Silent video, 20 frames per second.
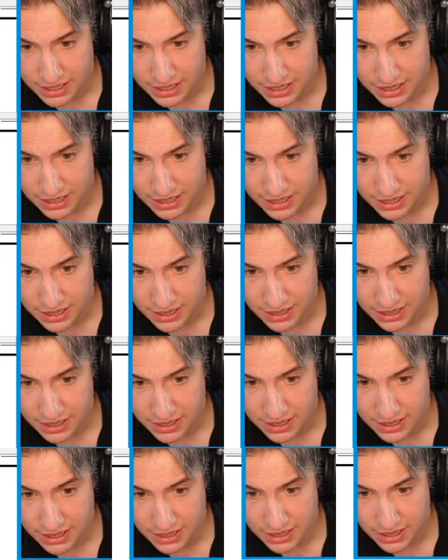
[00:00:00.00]

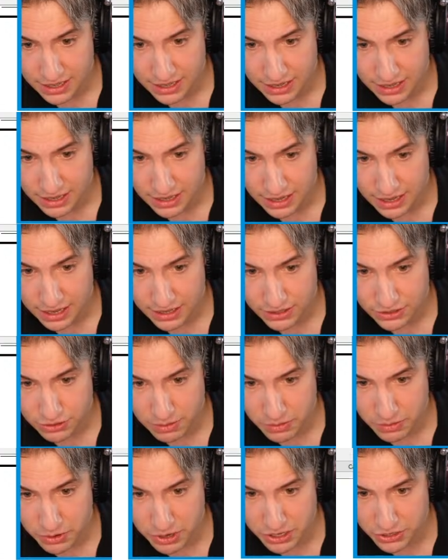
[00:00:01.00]

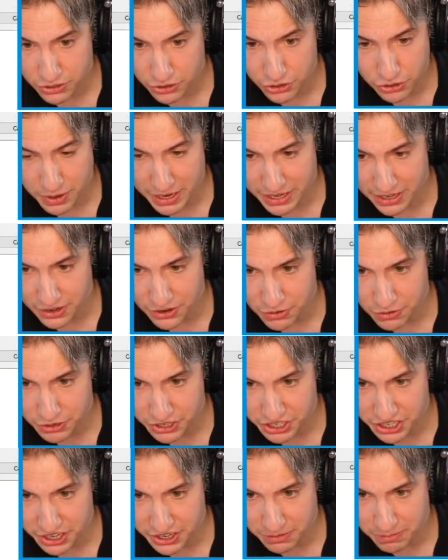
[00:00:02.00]
So I'm going to create a
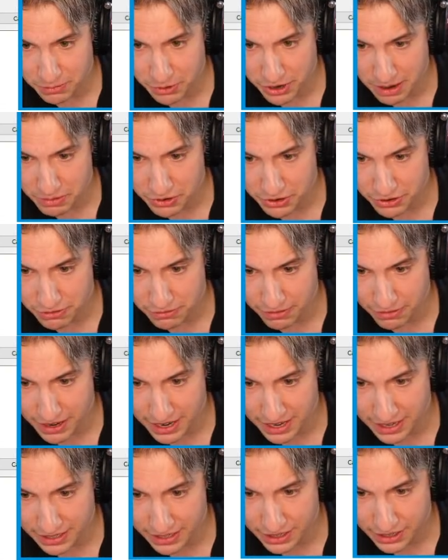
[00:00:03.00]
new shared parameter
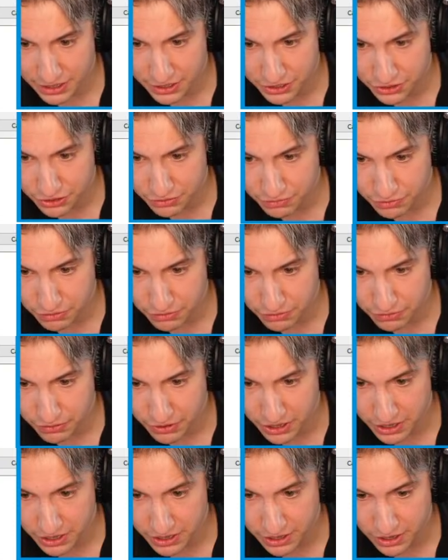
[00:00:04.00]
file here just for
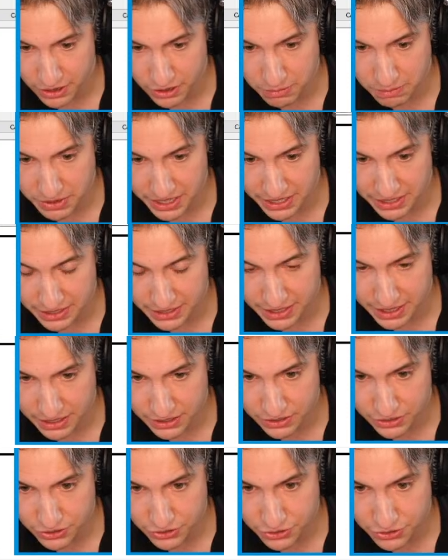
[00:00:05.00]
fun, RPL
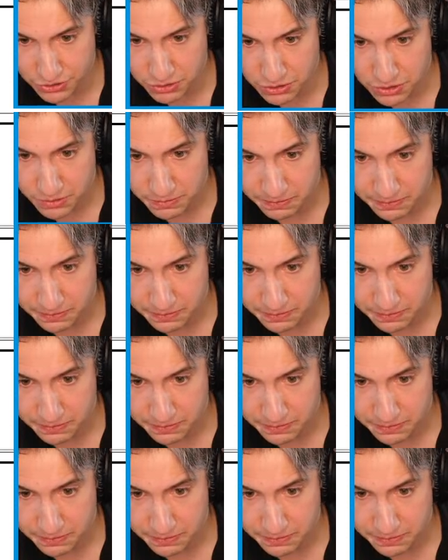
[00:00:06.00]
test 2.